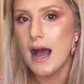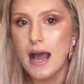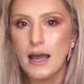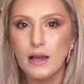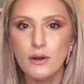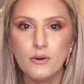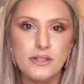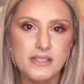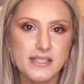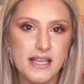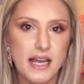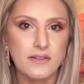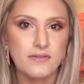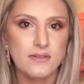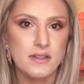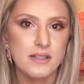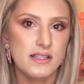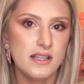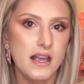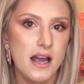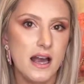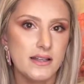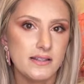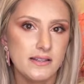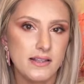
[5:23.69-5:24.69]
I always have to
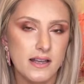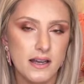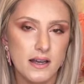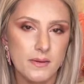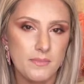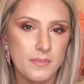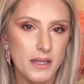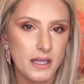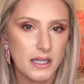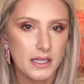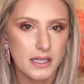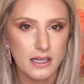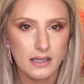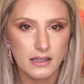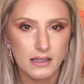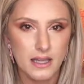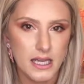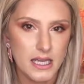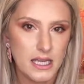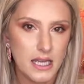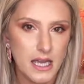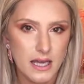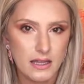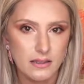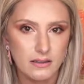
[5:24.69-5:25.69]
size up and get
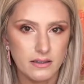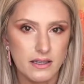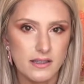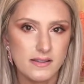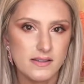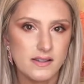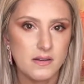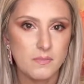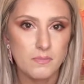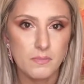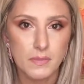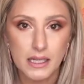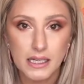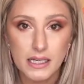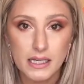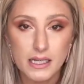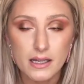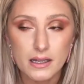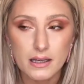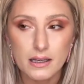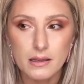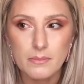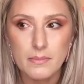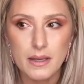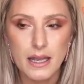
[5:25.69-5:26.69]
like at least a
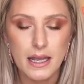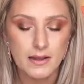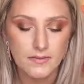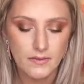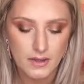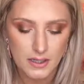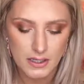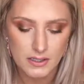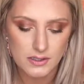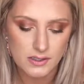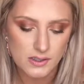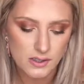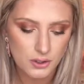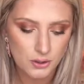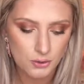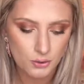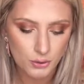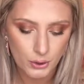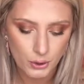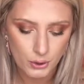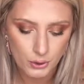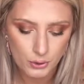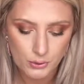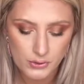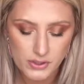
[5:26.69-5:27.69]
medium, and then it's too
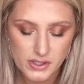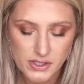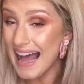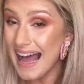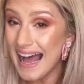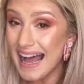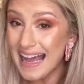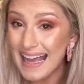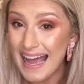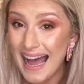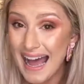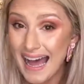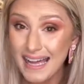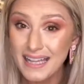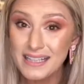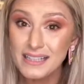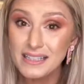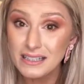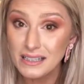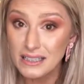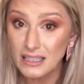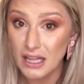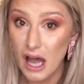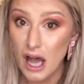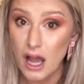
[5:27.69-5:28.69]
loose. I had
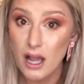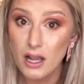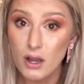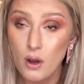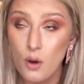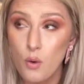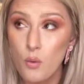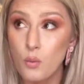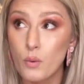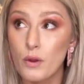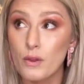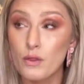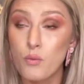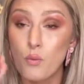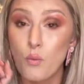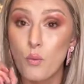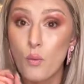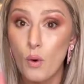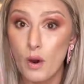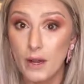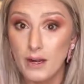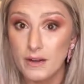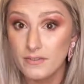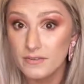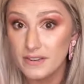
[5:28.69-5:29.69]
luck with
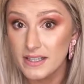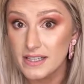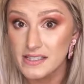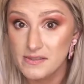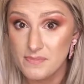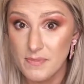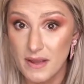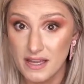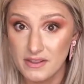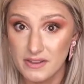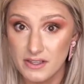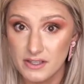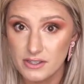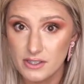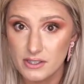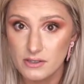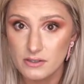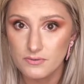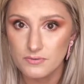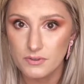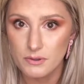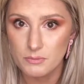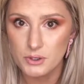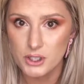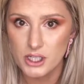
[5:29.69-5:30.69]
one of these bathing suits
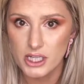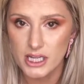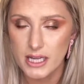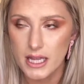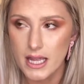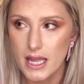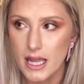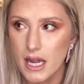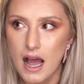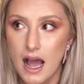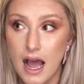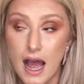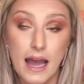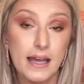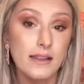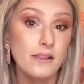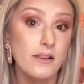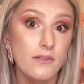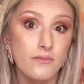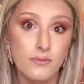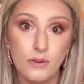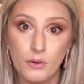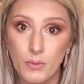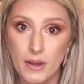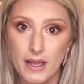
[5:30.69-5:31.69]
from Shein. I
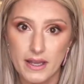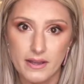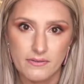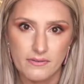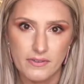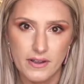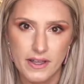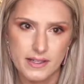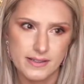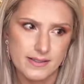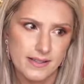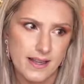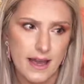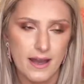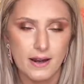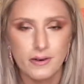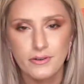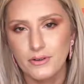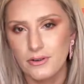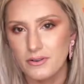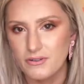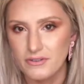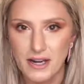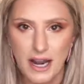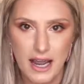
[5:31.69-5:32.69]
love the way it fits. I don't
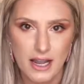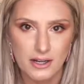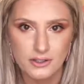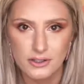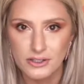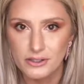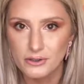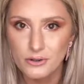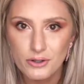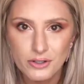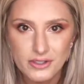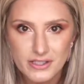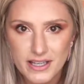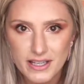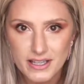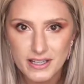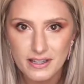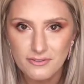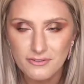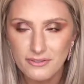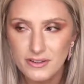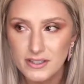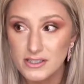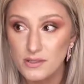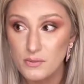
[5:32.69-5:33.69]
know if it actually looks like
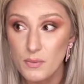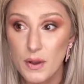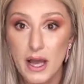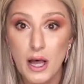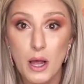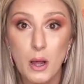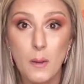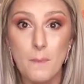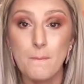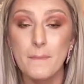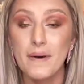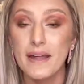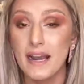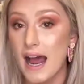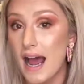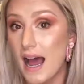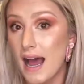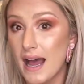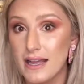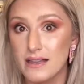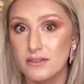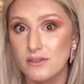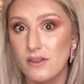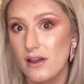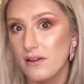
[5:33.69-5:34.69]
it fits well, but
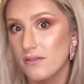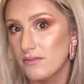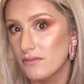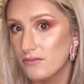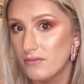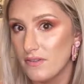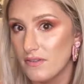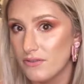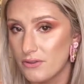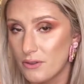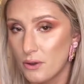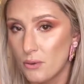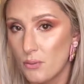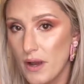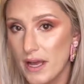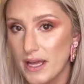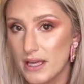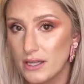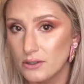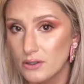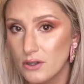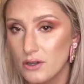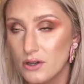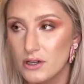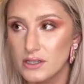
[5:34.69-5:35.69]
I love the way
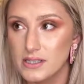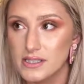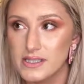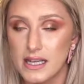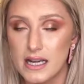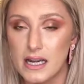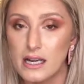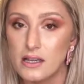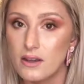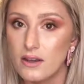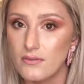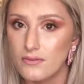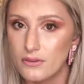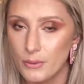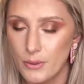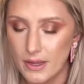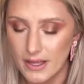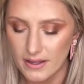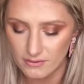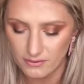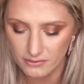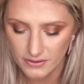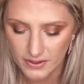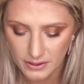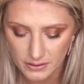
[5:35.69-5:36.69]
it looks and I love the way
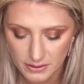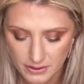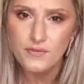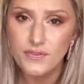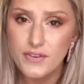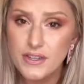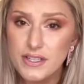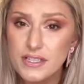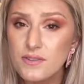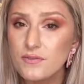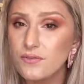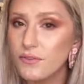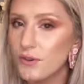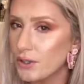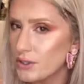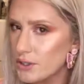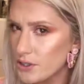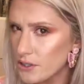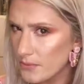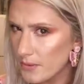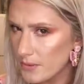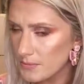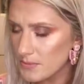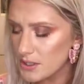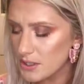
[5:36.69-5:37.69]
it feels. This first
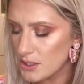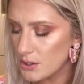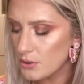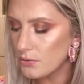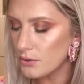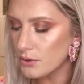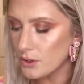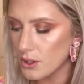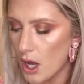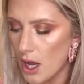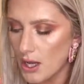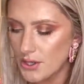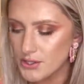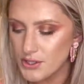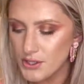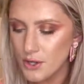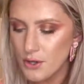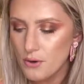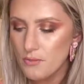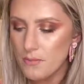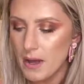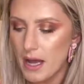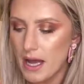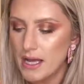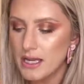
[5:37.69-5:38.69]
swimsuit, not so
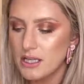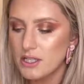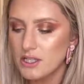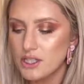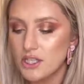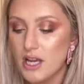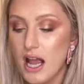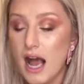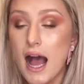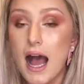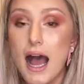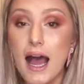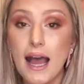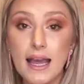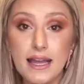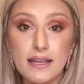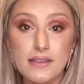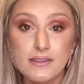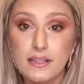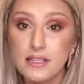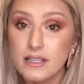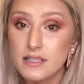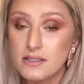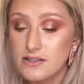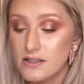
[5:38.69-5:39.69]
much. I
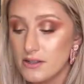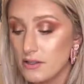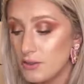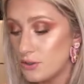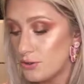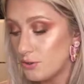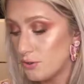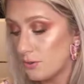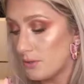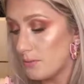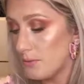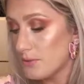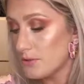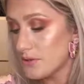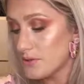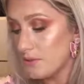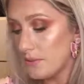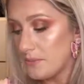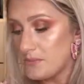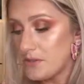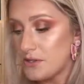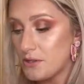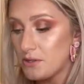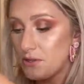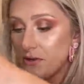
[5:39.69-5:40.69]
think it's an adorable
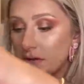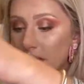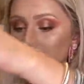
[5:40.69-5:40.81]
swimsuit.